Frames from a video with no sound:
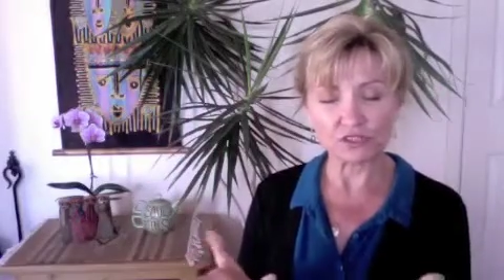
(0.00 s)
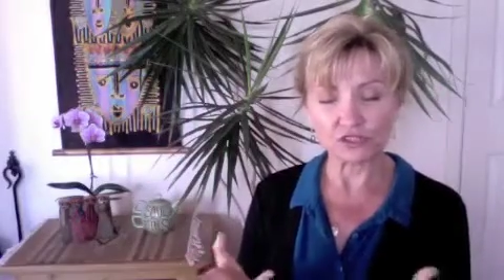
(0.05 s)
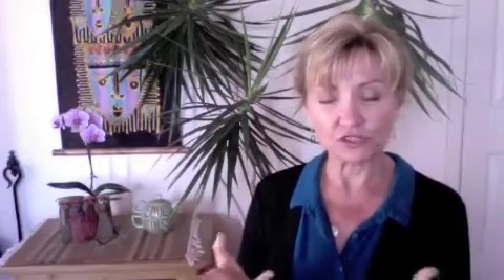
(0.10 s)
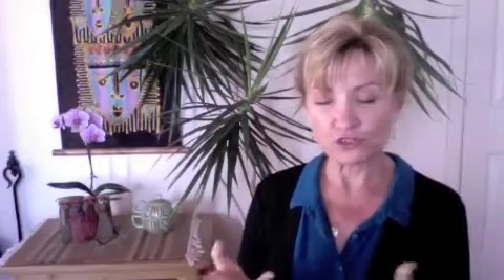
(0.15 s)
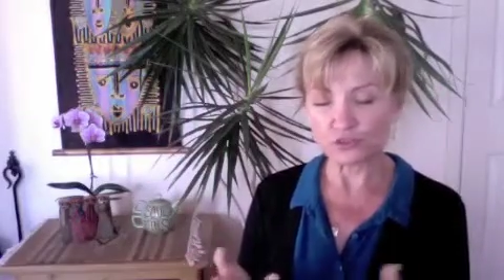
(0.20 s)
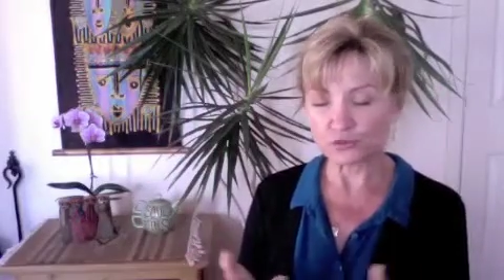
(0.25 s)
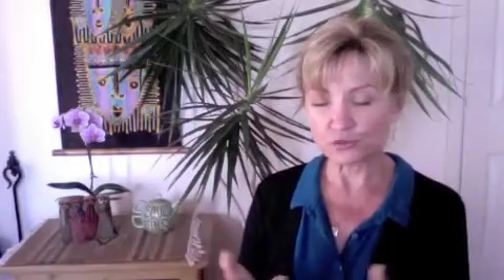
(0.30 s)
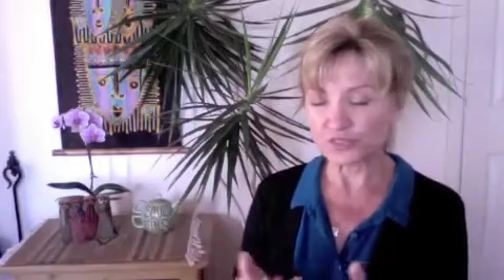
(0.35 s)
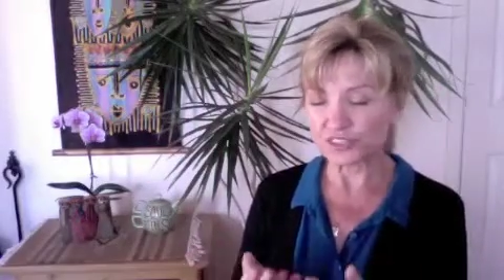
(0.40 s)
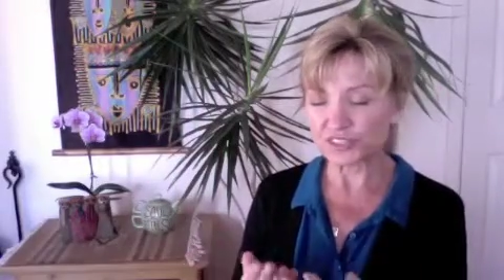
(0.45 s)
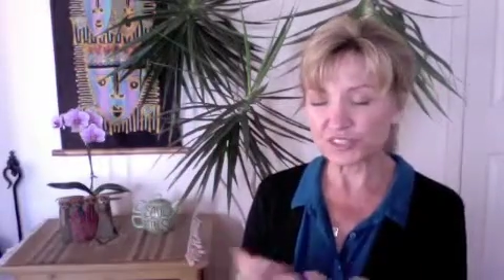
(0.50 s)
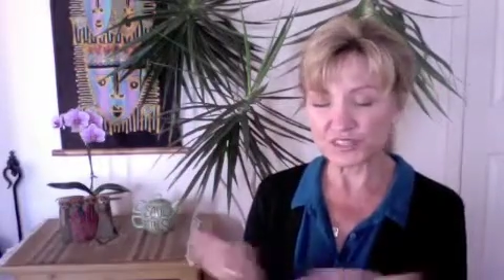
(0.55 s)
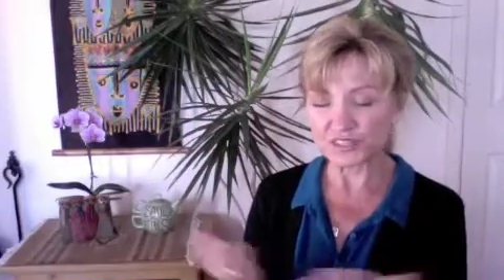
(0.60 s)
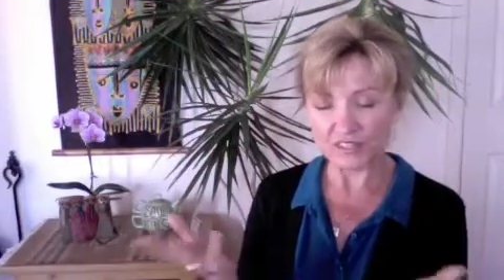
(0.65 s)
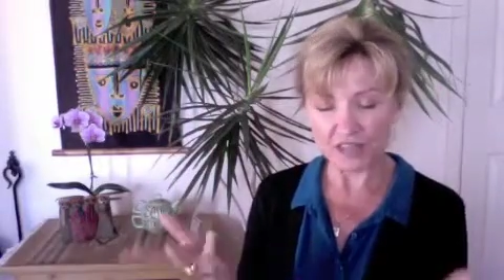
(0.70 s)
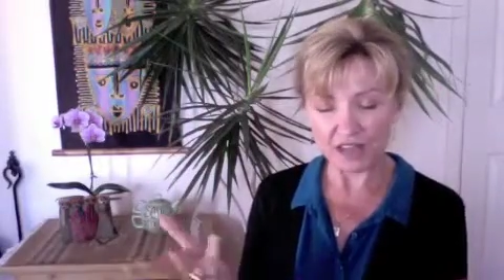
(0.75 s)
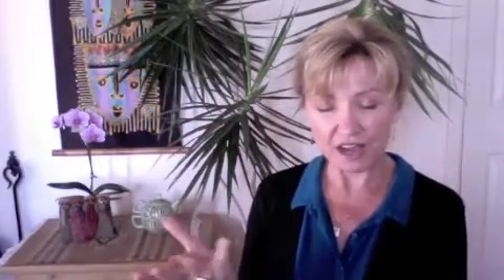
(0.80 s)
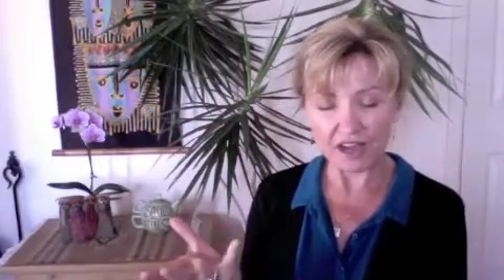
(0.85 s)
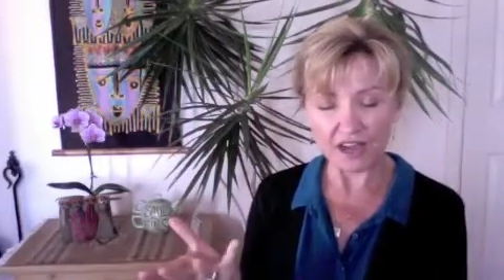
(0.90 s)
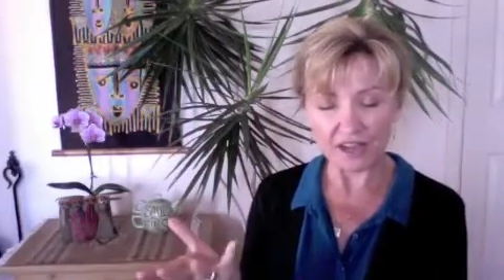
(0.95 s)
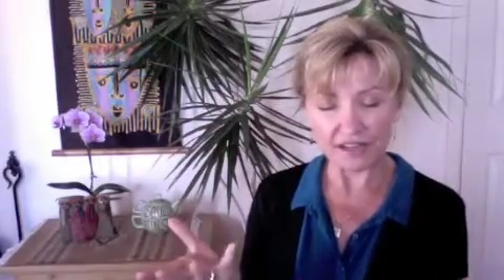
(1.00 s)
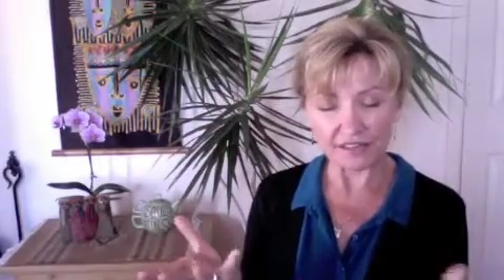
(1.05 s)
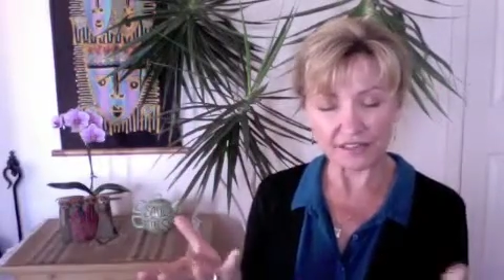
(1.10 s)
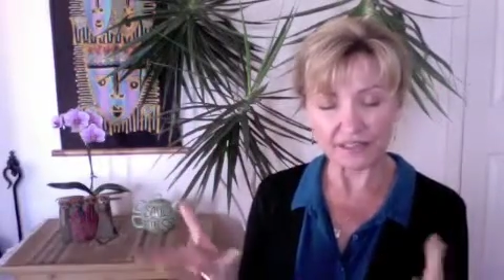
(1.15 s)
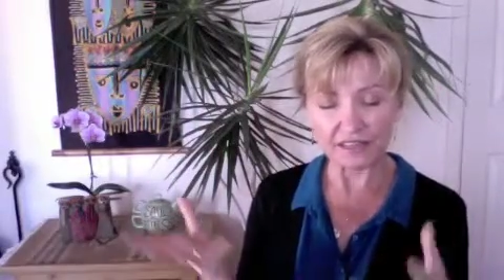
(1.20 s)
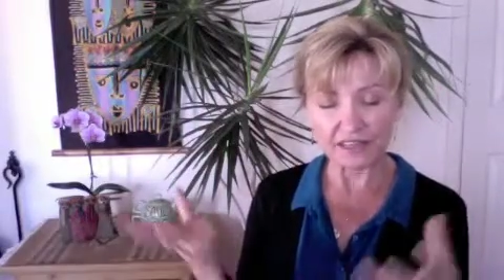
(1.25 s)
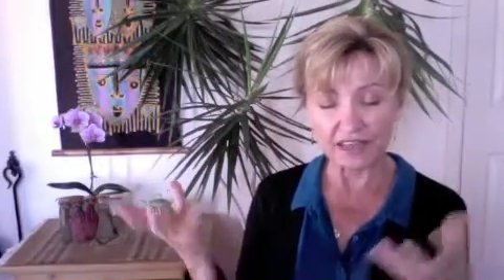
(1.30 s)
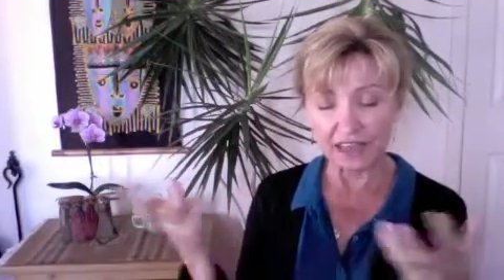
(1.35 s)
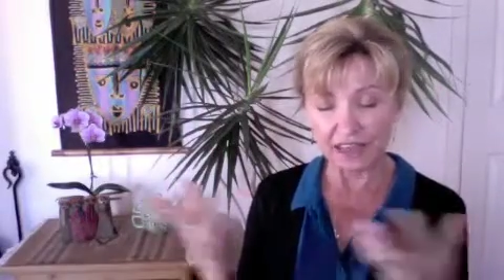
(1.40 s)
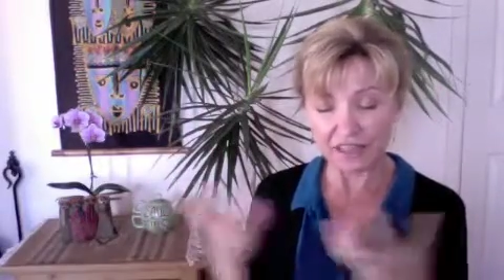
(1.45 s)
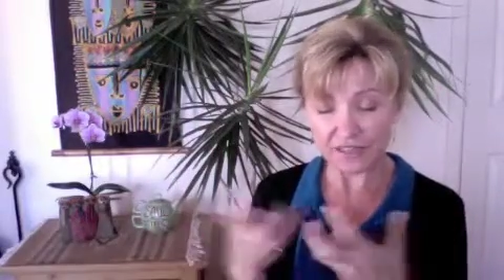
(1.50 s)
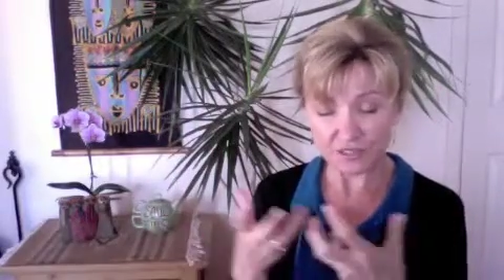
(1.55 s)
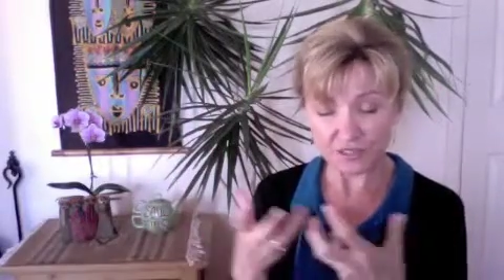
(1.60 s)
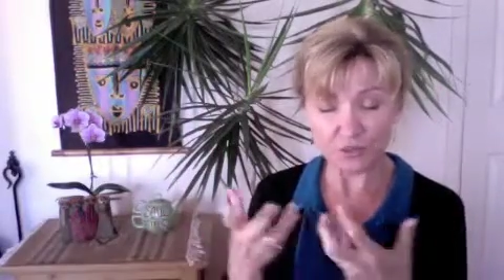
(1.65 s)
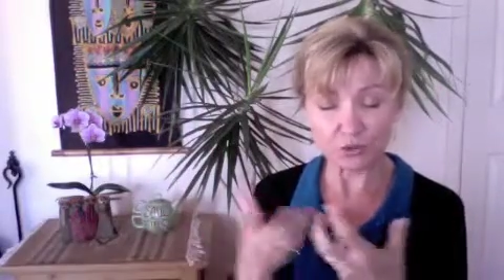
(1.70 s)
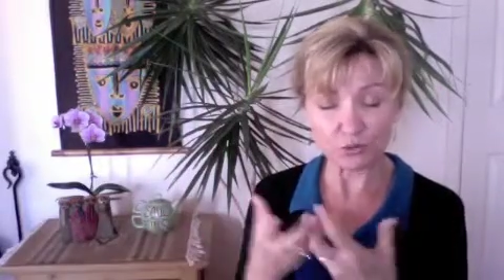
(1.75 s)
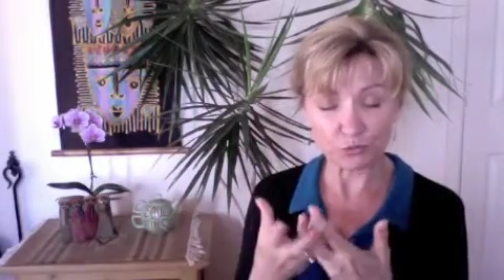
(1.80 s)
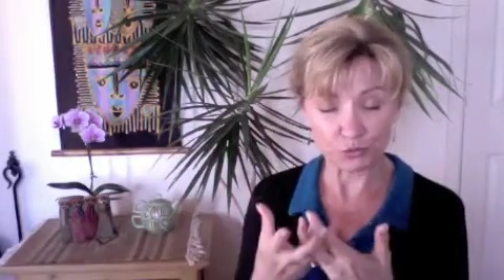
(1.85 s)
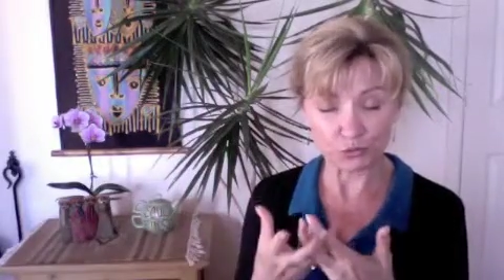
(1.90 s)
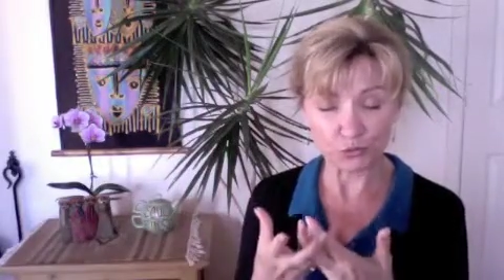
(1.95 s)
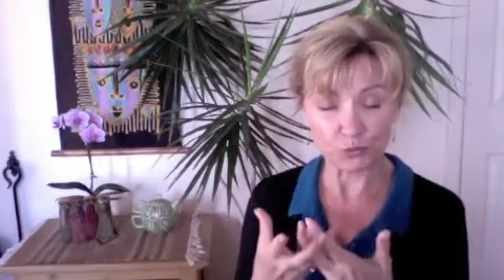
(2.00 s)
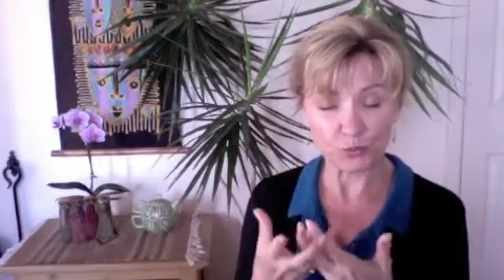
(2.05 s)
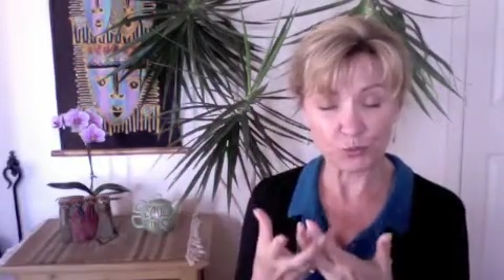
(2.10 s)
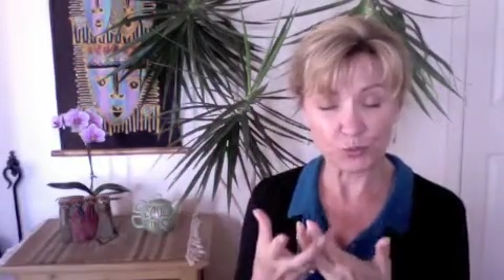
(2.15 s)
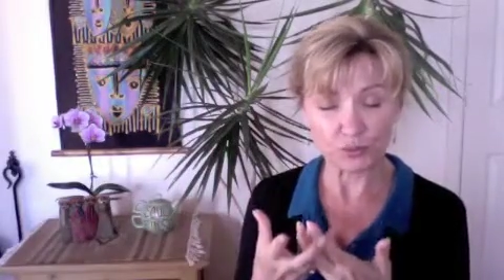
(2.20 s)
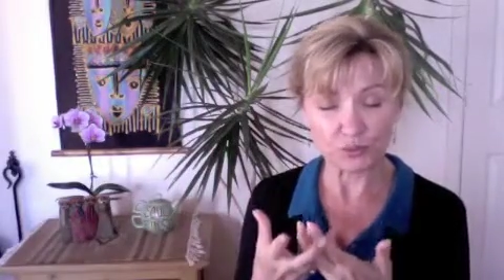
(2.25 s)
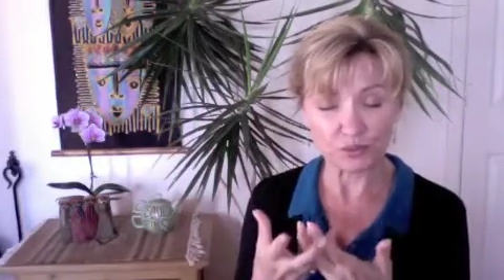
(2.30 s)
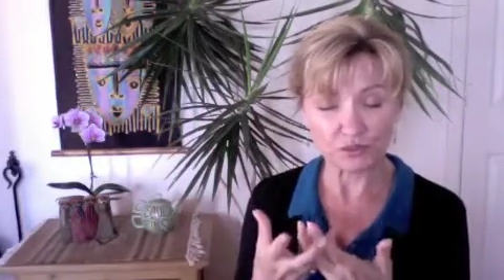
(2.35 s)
to decide as a group